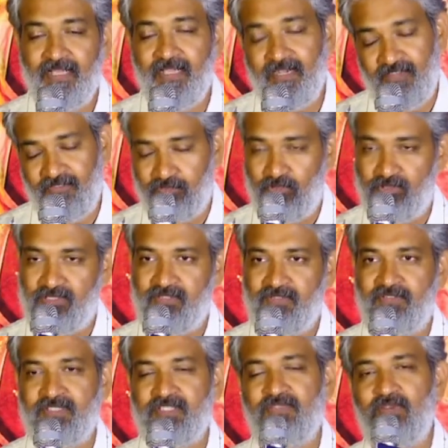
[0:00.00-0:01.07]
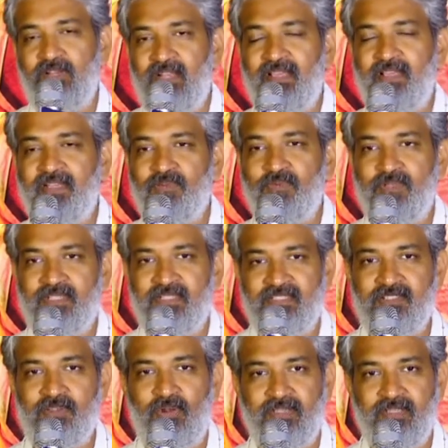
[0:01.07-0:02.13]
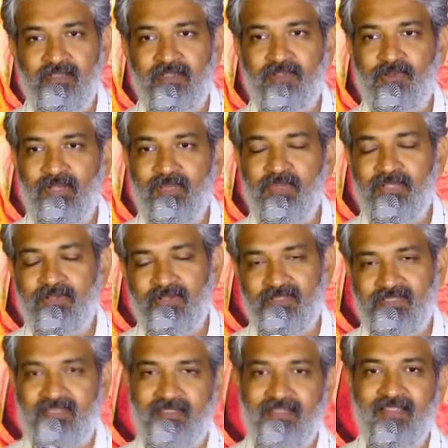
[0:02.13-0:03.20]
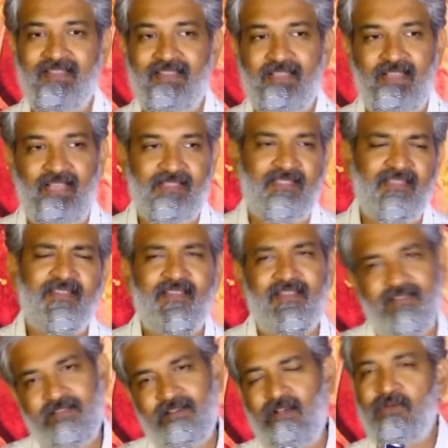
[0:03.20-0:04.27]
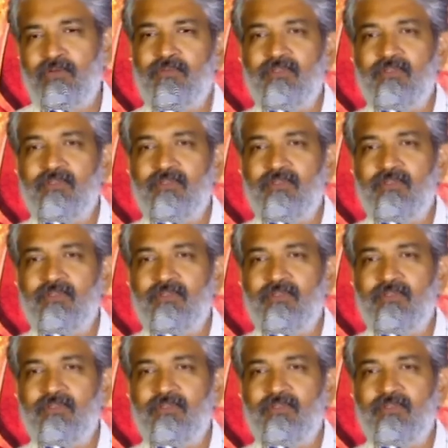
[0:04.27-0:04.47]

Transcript: And of course, first of all, Ayan is not here today because I think now